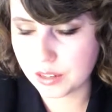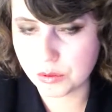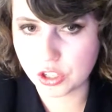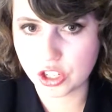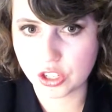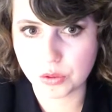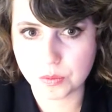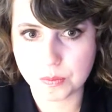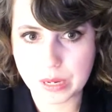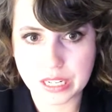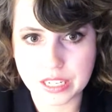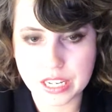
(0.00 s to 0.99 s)
It was just a
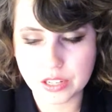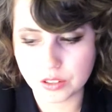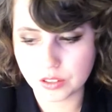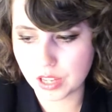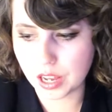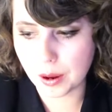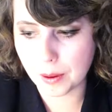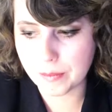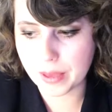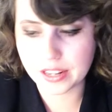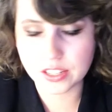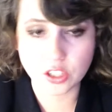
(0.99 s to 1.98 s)
big deal.
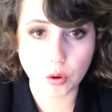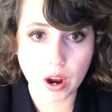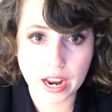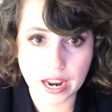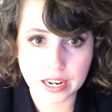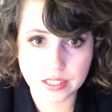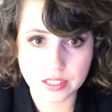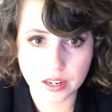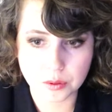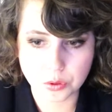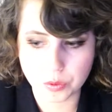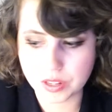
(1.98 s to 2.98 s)
And so
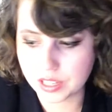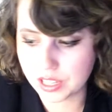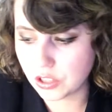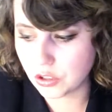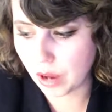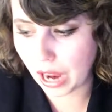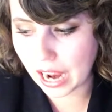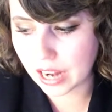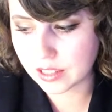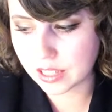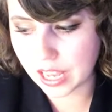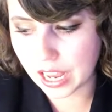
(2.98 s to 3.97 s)
I was one of the kids who
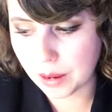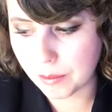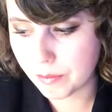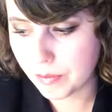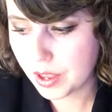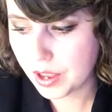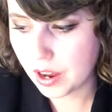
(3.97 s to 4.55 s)
had the game.